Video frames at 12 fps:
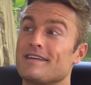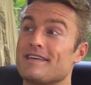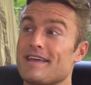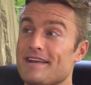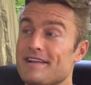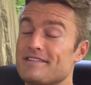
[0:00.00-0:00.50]

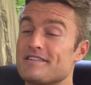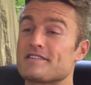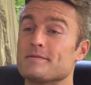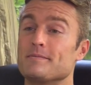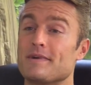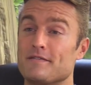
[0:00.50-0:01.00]
get into
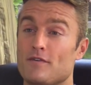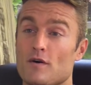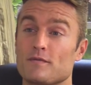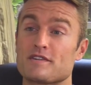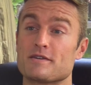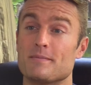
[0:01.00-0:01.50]
some
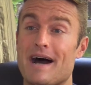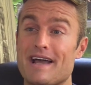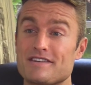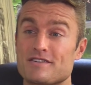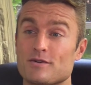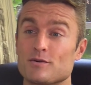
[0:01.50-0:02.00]
involved with some
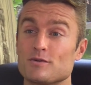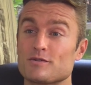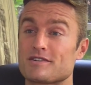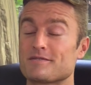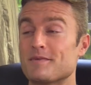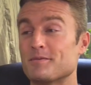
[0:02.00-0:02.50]
high
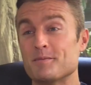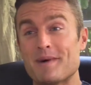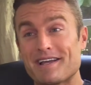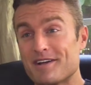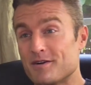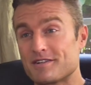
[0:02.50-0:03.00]
schools remember
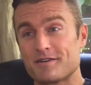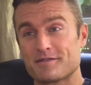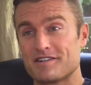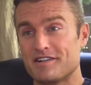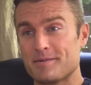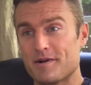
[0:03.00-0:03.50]
my coach i
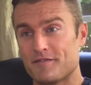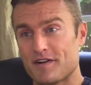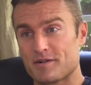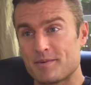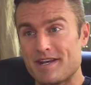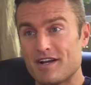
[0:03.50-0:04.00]
was telling you about
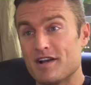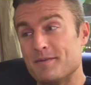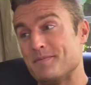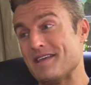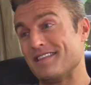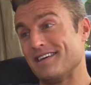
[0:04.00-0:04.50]
freshman year
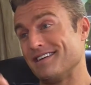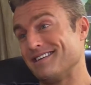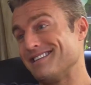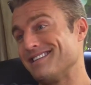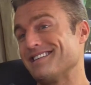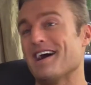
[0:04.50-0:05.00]
and be
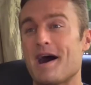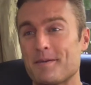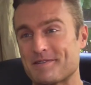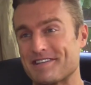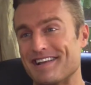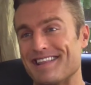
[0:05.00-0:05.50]
the, the
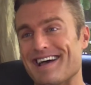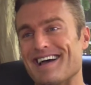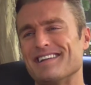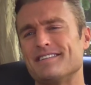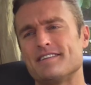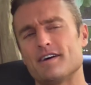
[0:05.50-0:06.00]
opposite of that
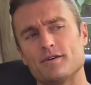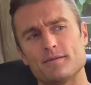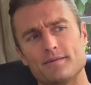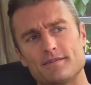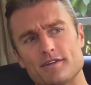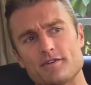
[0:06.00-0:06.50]
and
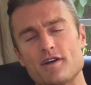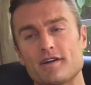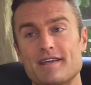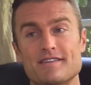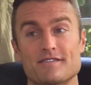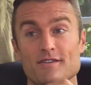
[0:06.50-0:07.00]
tell tell young
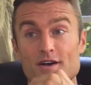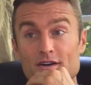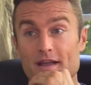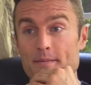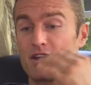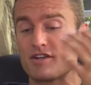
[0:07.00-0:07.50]
kids
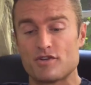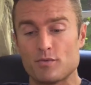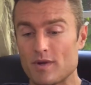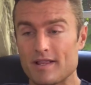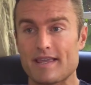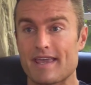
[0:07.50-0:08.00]
look i mean because you
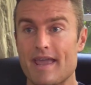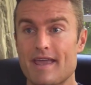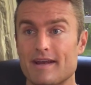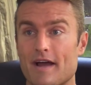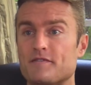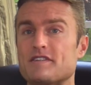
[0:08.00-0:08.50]
really
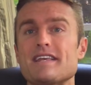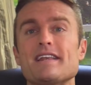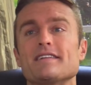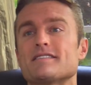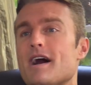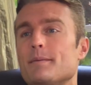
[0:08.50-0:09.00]
can i've seen
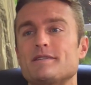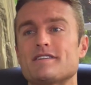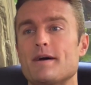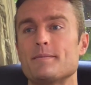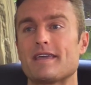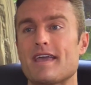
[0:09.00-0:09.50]
it time and
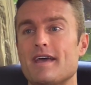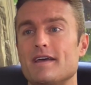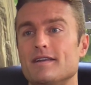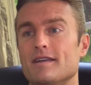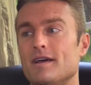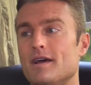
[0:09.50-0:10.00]
time
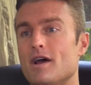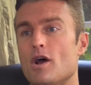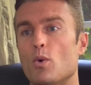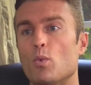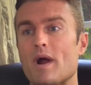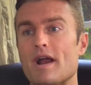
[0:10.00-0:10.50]
again
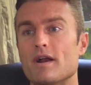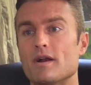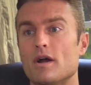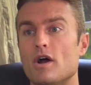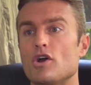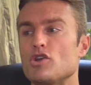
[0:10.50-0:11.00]

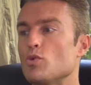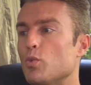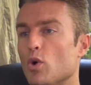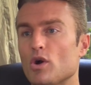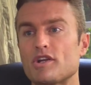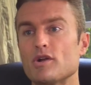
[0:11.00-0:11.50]
where you
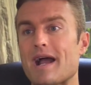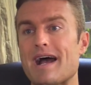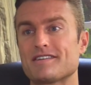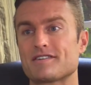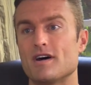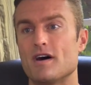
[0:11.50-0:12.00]
work your
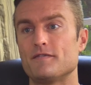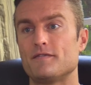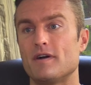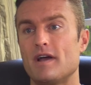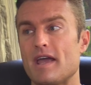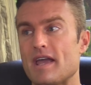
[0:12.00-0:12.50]
ass off
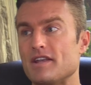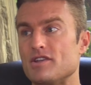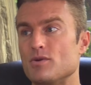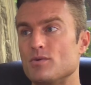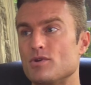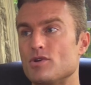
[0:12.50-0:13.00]
and
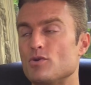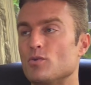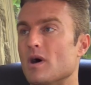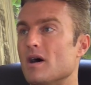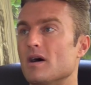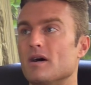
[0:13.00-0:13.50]
you
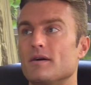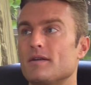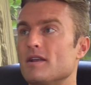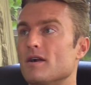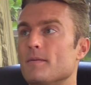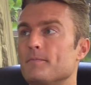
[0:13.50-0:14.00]
you uh,
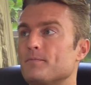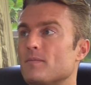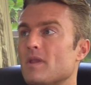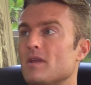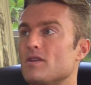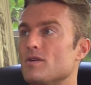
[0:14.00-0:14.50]
you know
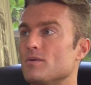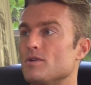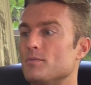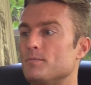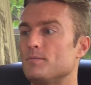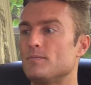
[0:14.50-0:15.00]
you,
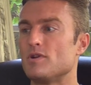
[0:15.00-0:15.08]
you